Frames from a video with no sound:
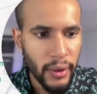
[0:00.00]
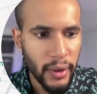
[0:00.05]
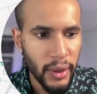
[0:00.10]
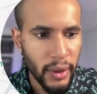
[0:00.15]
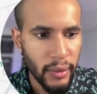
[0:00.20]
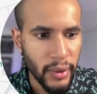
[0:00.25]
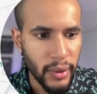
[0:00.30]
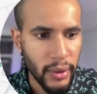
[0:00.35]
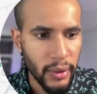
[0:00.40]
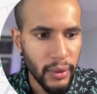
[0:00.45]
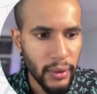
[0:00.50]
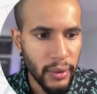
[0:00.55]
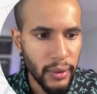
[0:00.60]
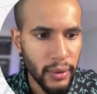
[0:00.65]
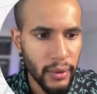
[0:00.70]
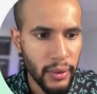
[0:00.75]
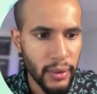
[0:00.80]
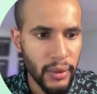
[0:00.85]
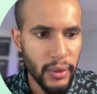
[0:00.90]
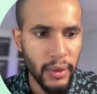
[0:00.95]
Let me
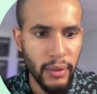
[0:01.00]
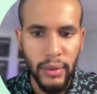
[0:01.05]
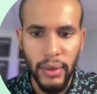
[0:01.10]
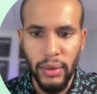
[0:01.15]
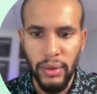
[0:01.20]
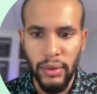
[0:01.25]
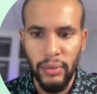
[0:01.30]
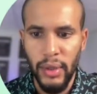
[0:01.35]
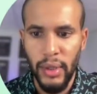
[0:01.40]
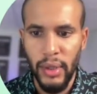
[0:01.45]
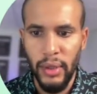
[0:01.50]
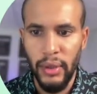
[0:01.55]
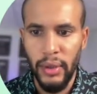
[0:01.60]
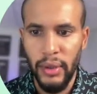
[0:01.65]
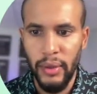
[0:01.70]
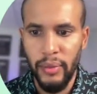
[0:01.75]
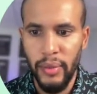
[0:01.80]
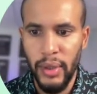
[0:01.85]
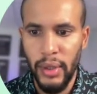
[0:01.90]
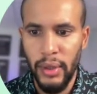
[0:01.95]
zoom in a
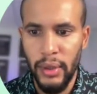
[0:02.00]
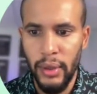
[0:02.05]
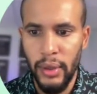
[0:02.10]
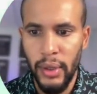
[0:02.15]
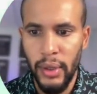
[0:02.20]
little bit.